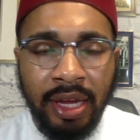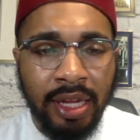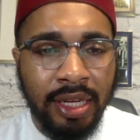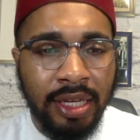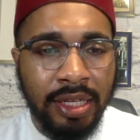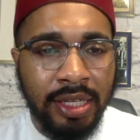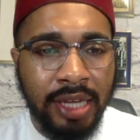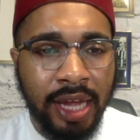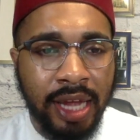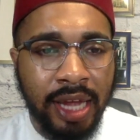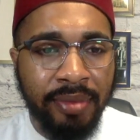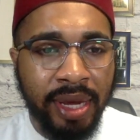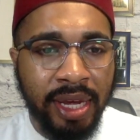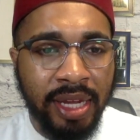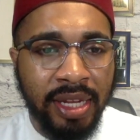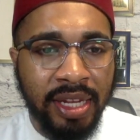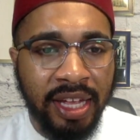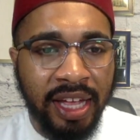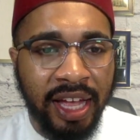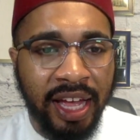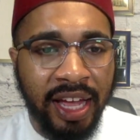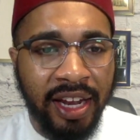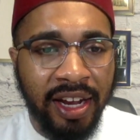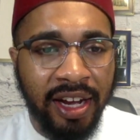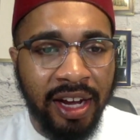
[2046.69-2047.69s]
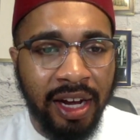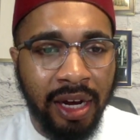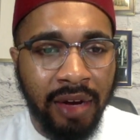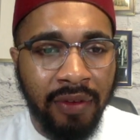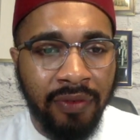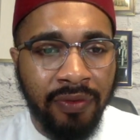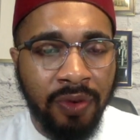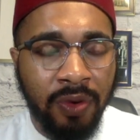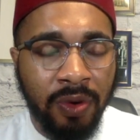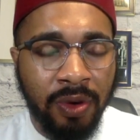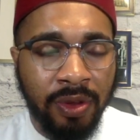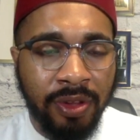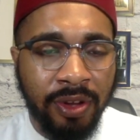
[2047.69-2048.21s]
Does that mean that
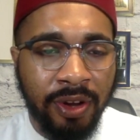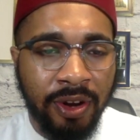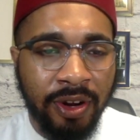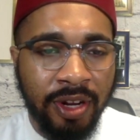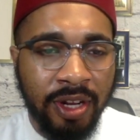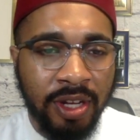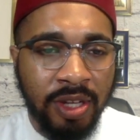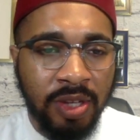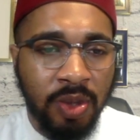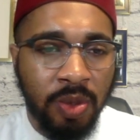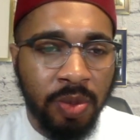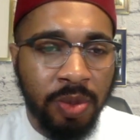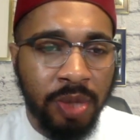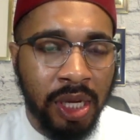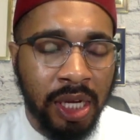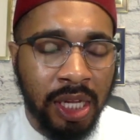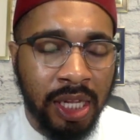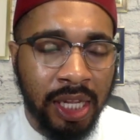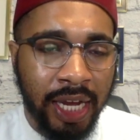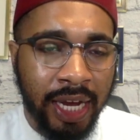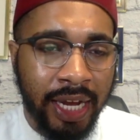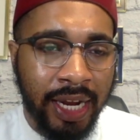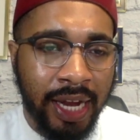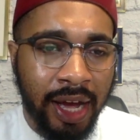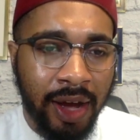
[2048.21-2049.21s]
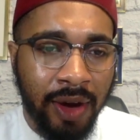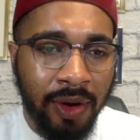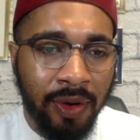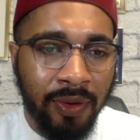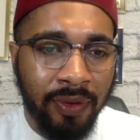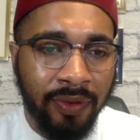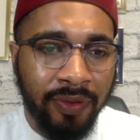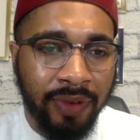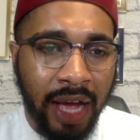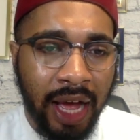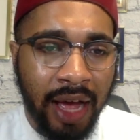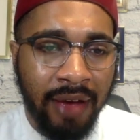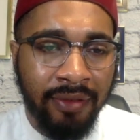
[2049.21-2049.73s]
4:30 is going to be declared
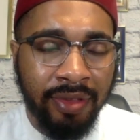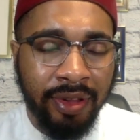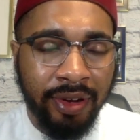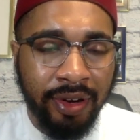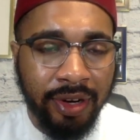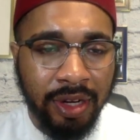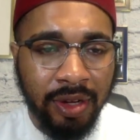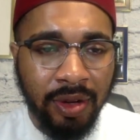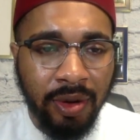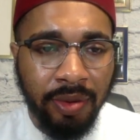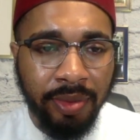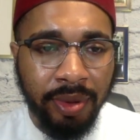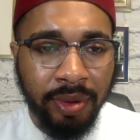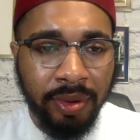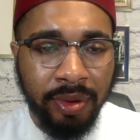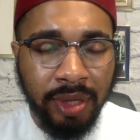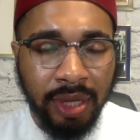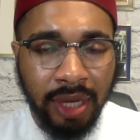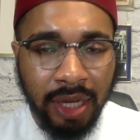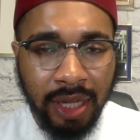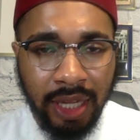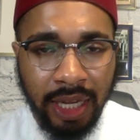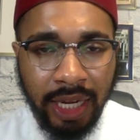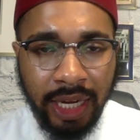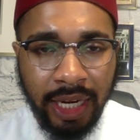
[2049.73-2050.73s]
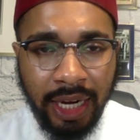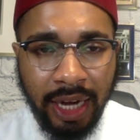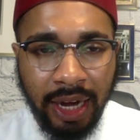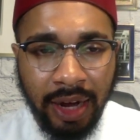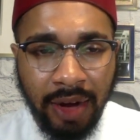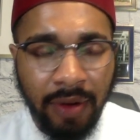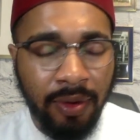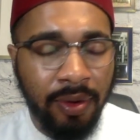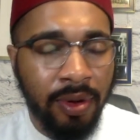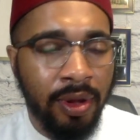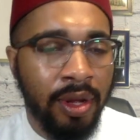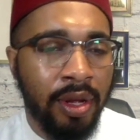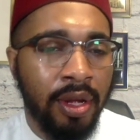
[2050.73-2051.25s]
out, 5:30 is going to be declared
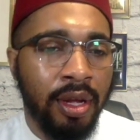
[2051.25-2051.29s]
out,